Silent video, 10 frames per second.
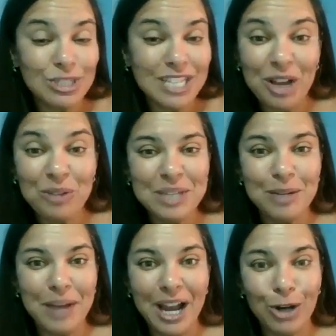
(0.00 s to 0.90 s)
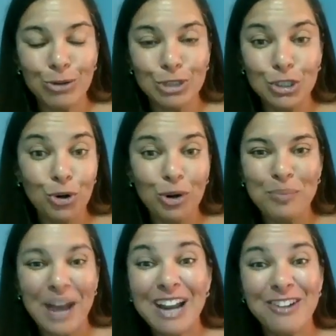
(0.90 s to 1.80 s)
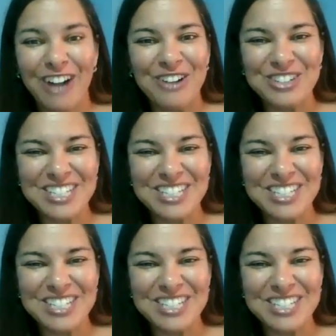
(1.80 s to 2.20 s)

tell me about your background.